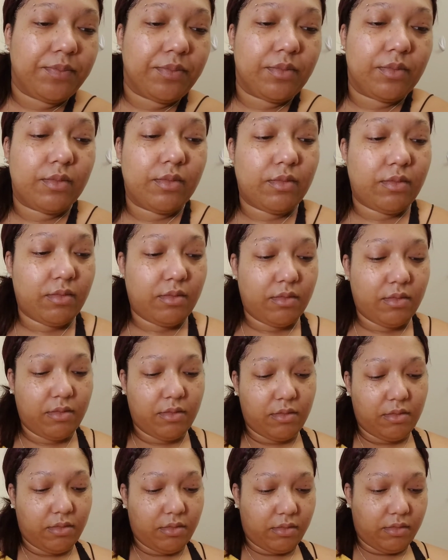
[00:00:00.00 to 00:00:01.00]

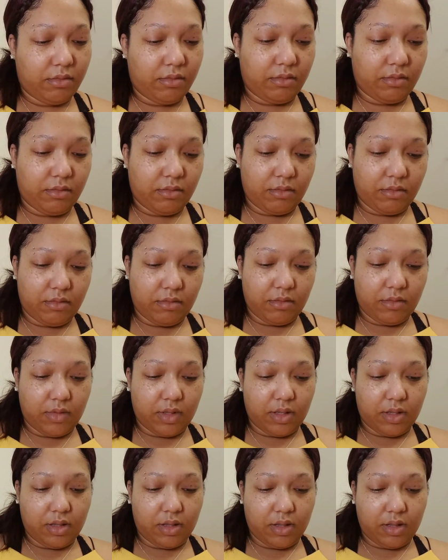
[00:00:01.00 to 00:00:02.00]

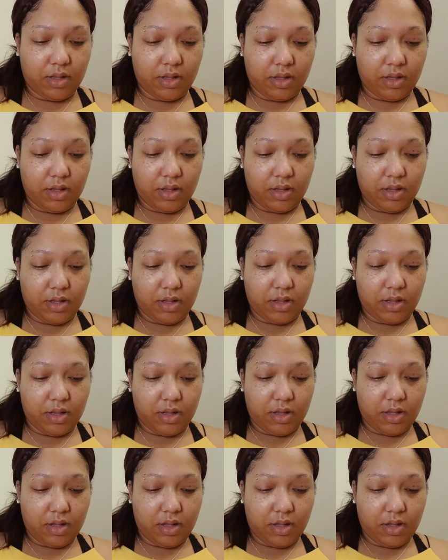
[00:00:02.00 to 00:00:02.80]
(no one is talking)